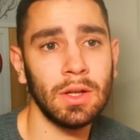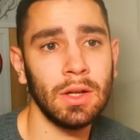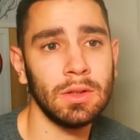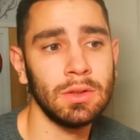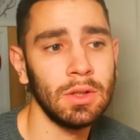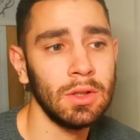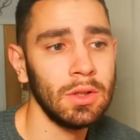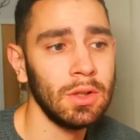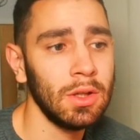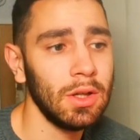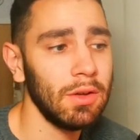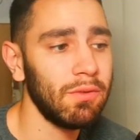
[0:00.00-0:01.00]
and
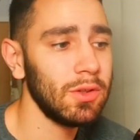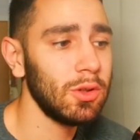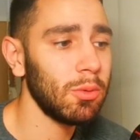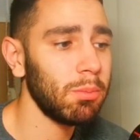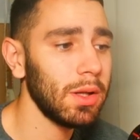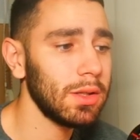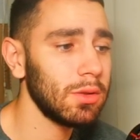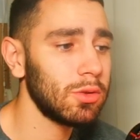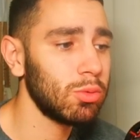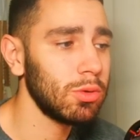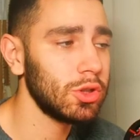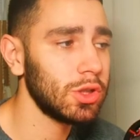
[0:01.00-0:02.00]
if you don't play the
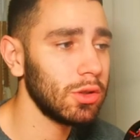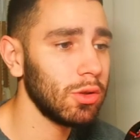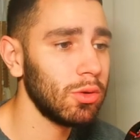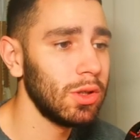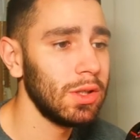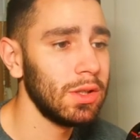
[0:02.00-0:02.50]
Twin Shadow,